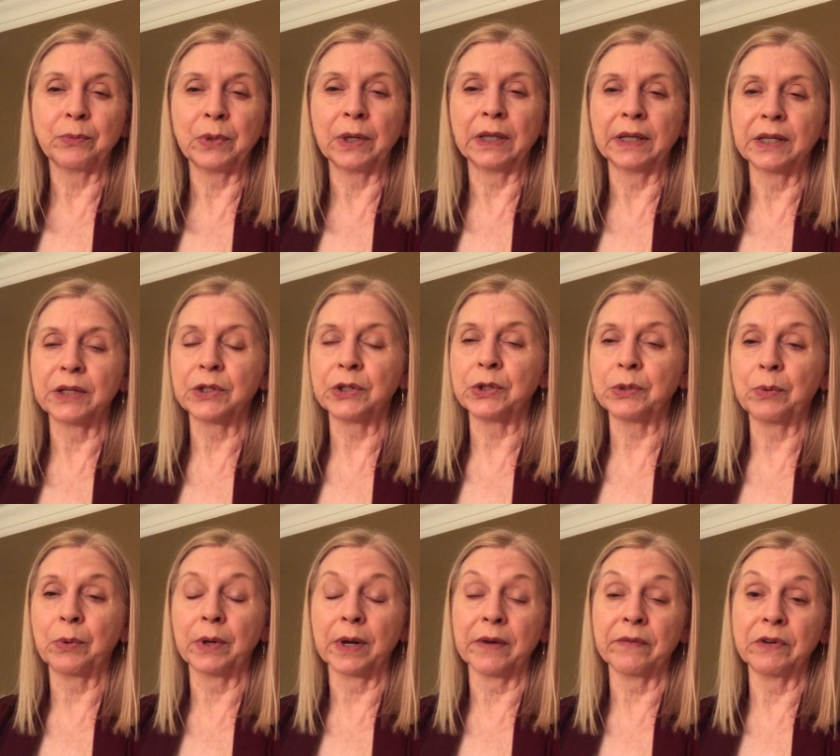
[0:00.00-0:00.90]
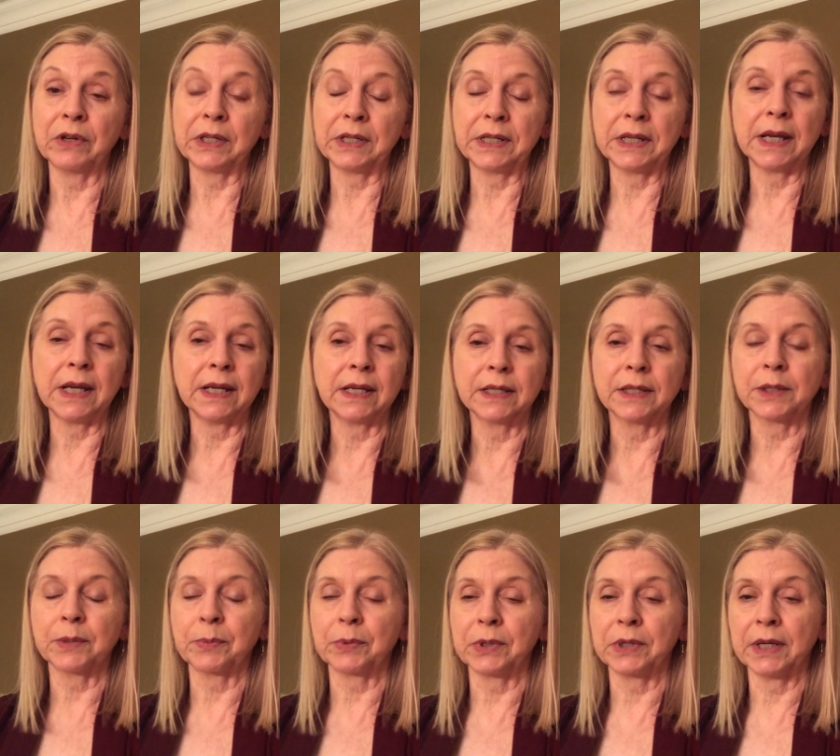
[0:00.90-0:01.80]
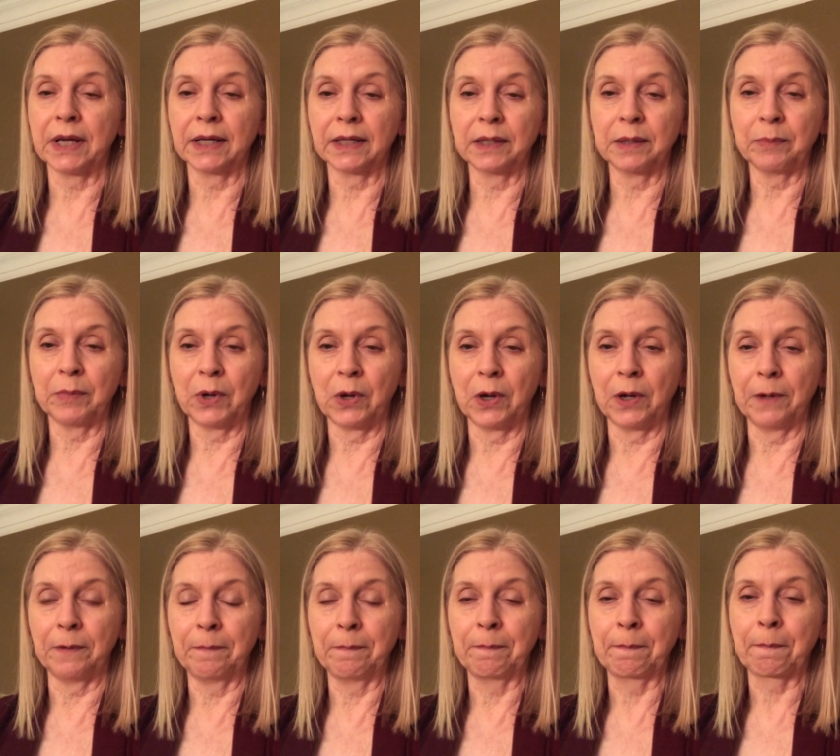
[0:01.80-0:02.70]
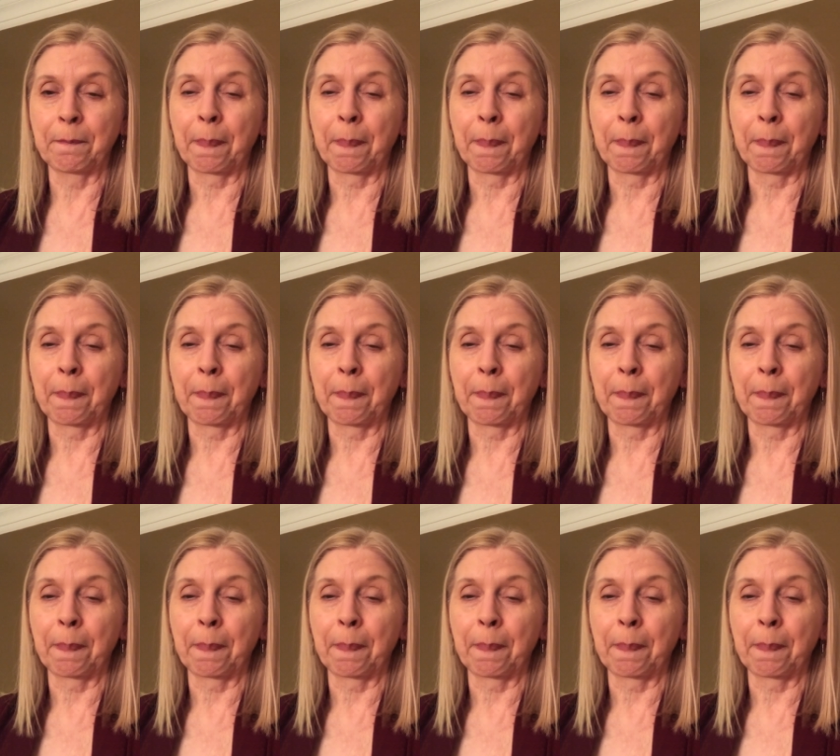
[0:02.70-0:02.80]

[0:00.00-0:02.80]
willing to do whatever it takes to protect them all.